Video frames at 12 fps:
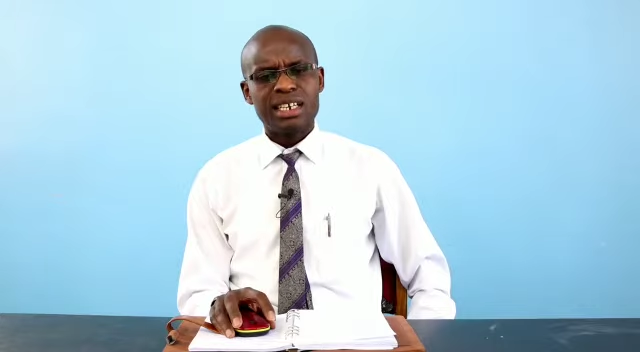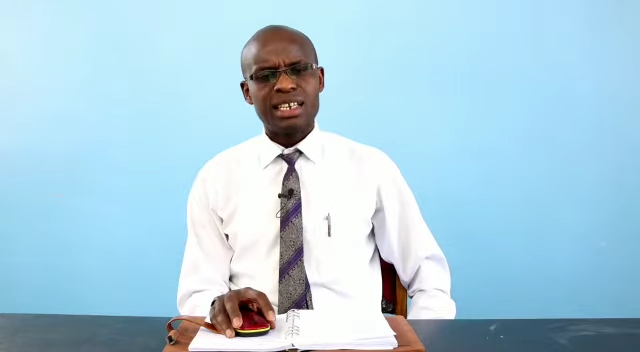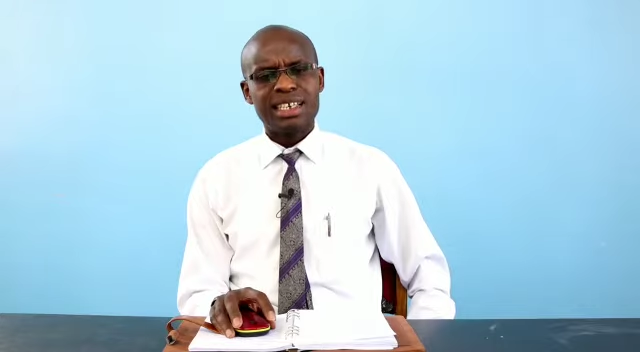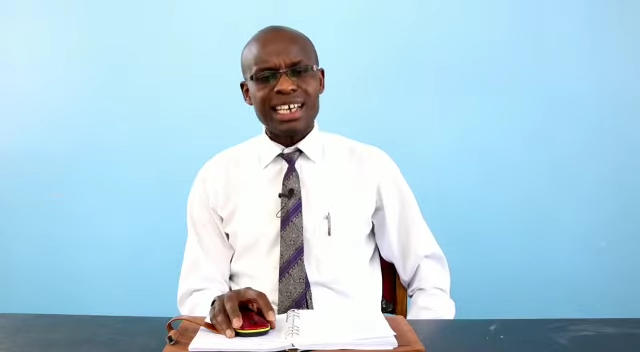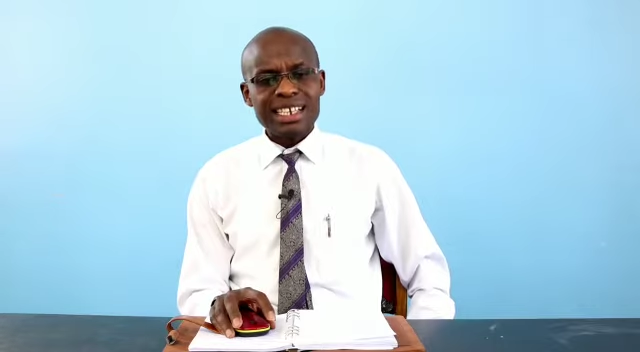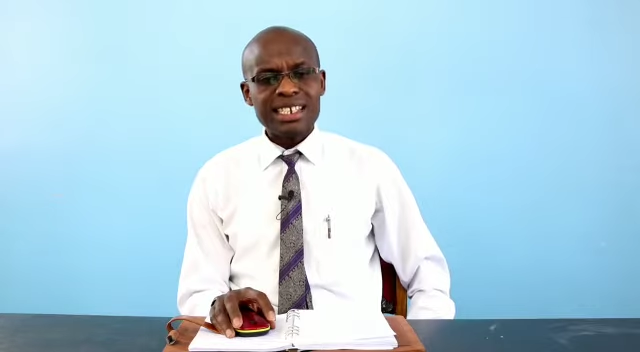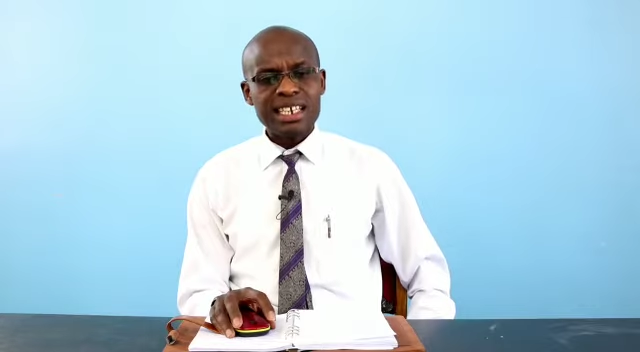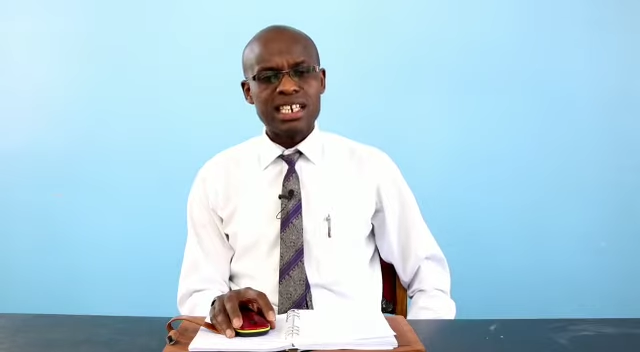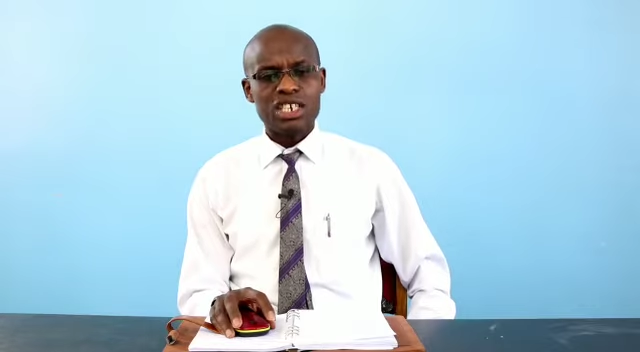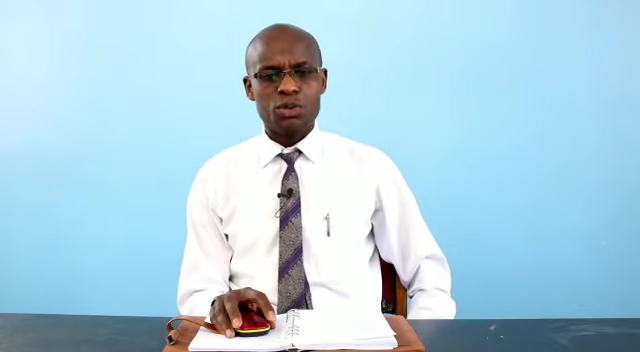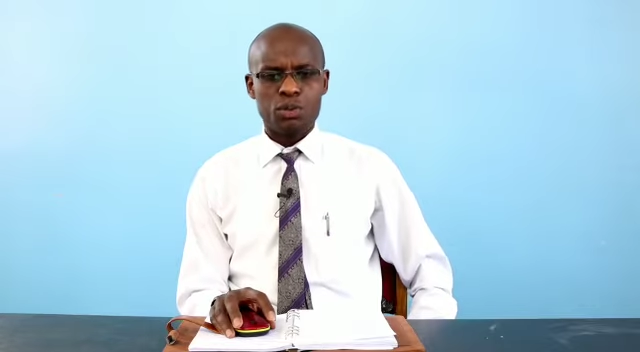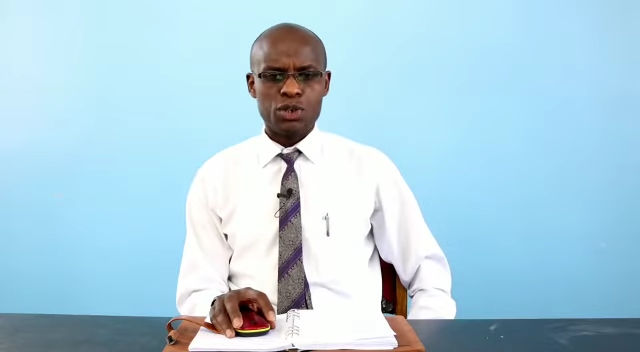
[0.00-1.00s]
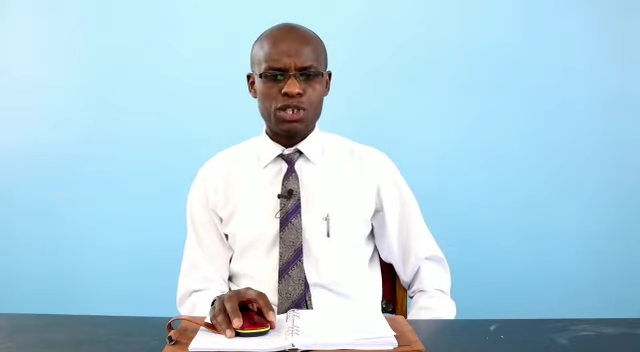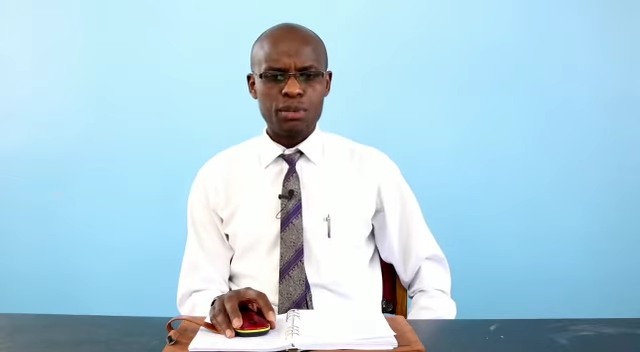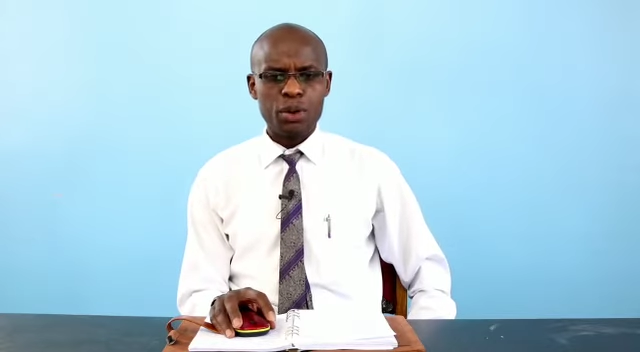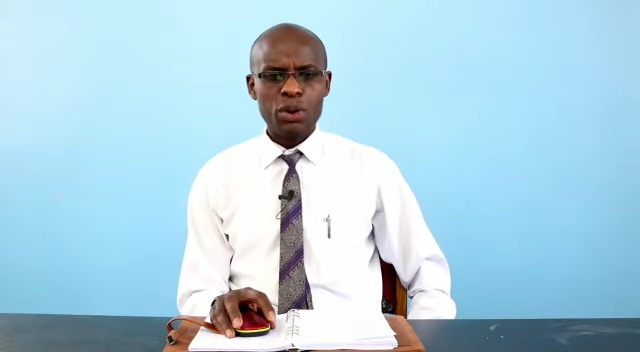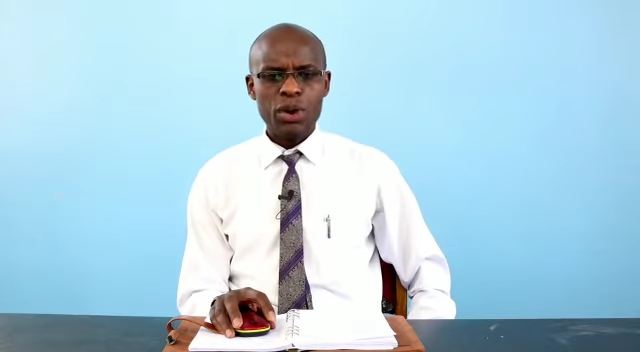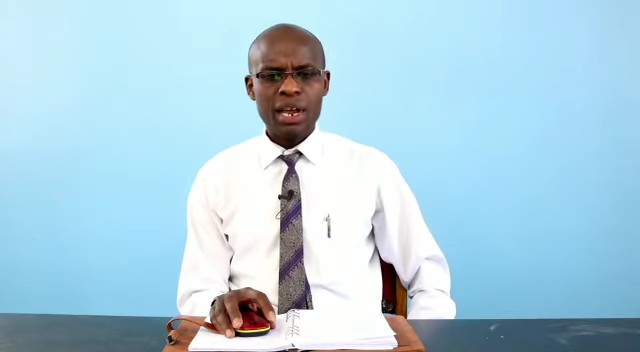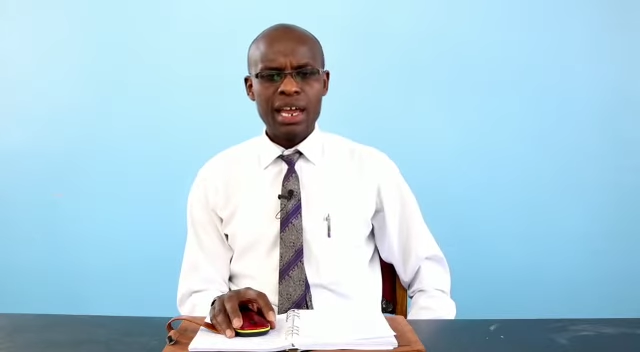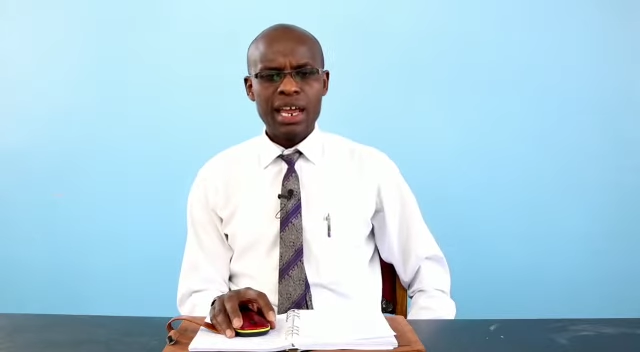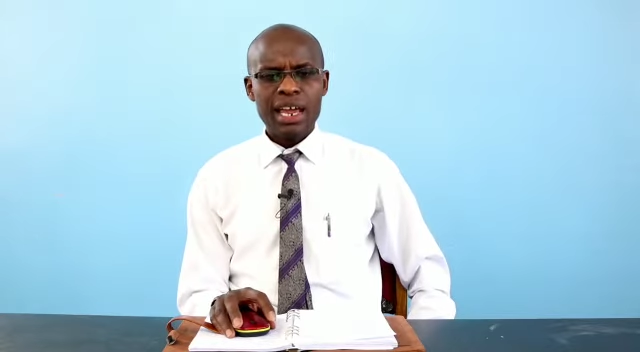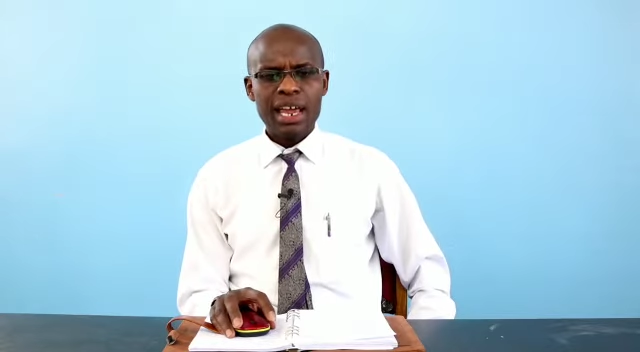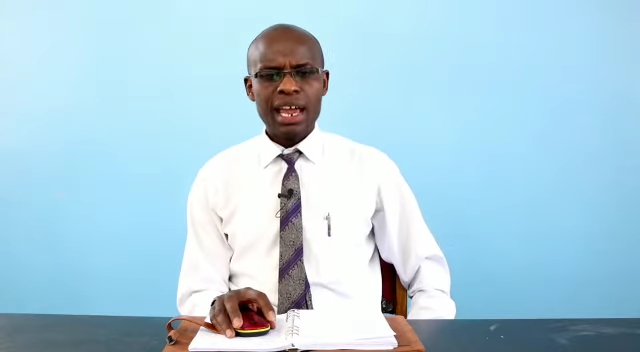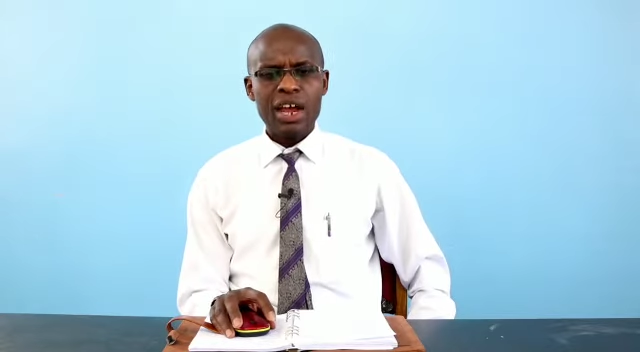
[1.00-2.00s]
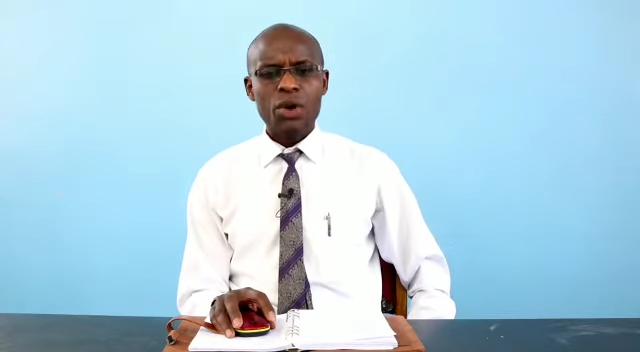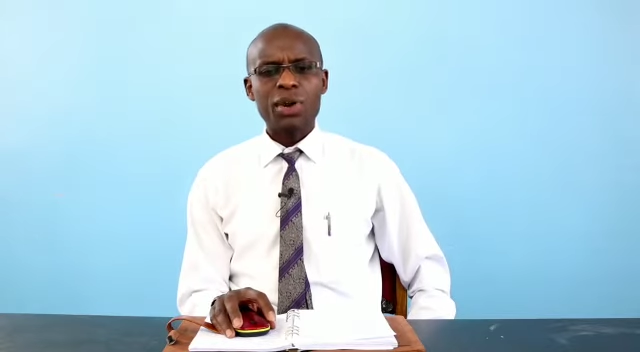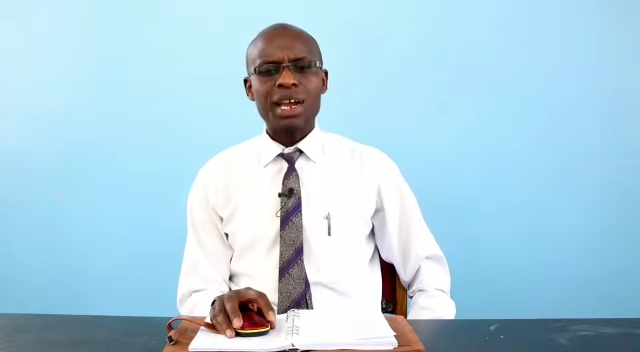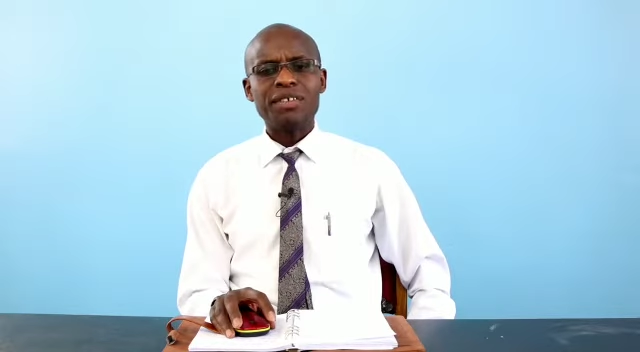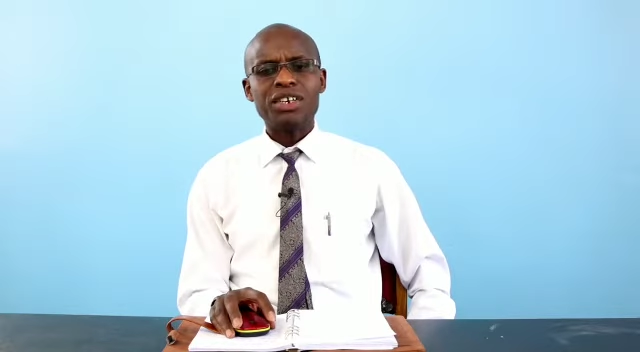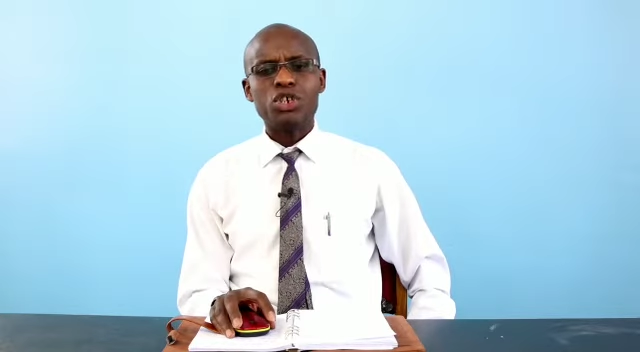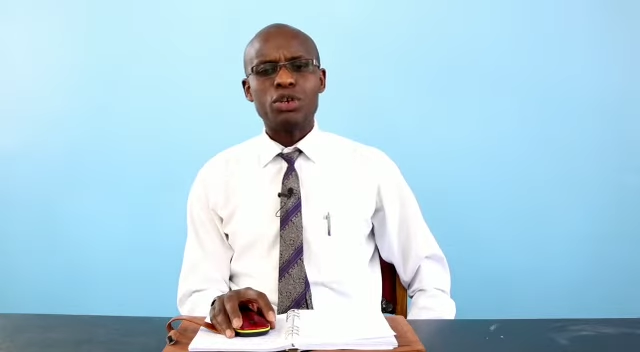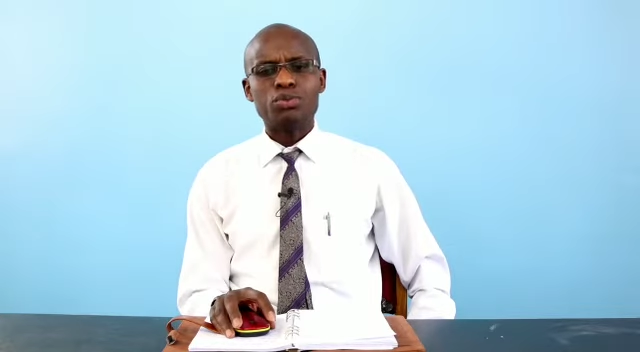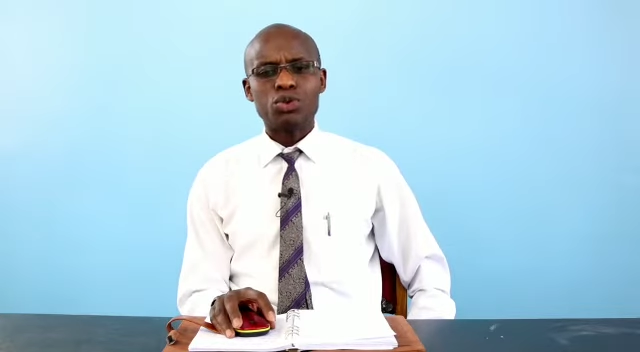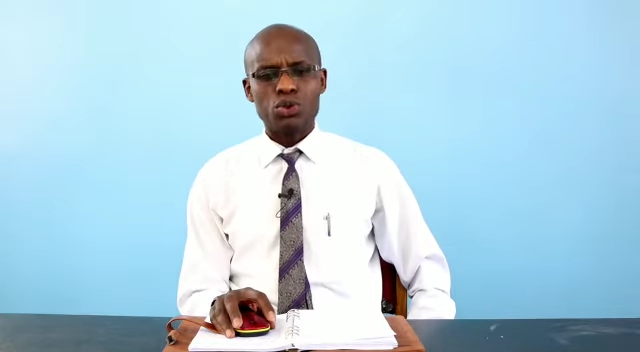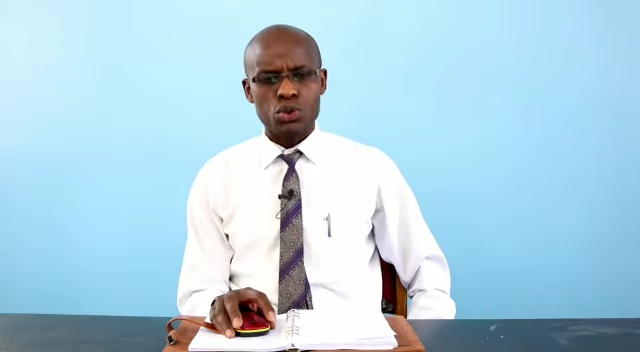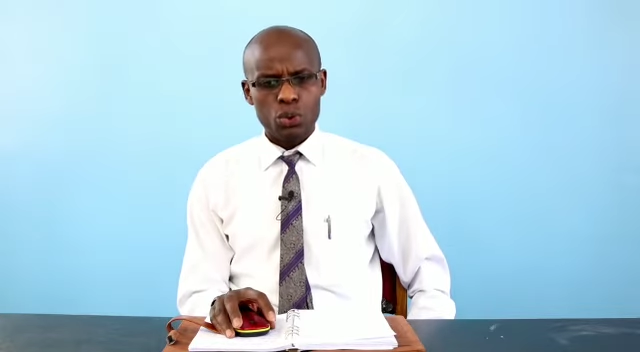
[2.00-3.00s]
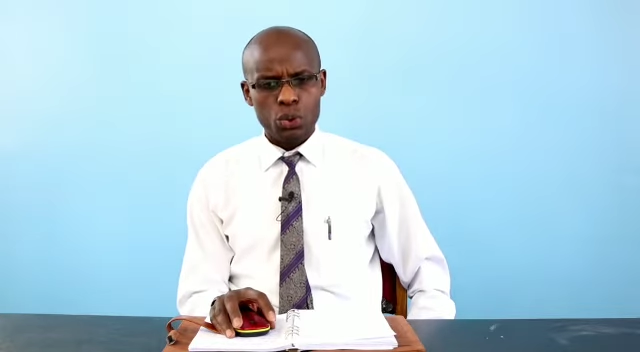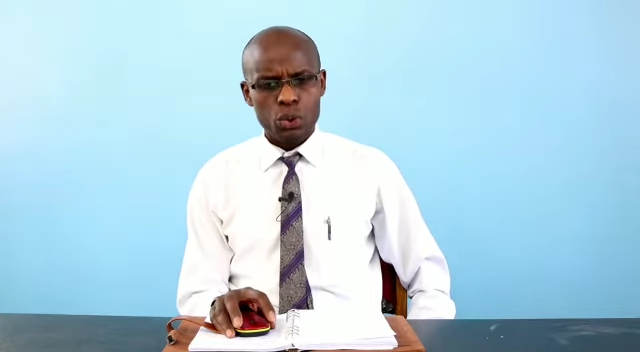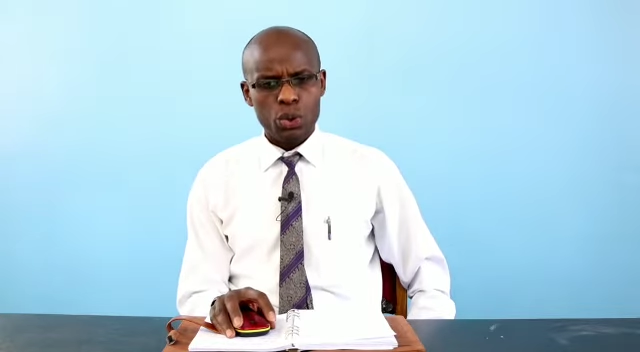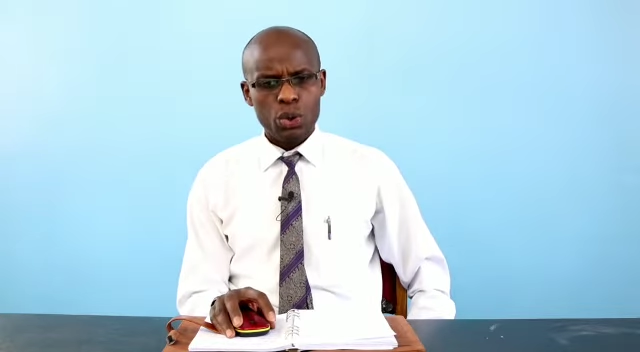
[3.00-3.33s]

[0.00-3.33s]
Yes, it is possible, and we have a job to do.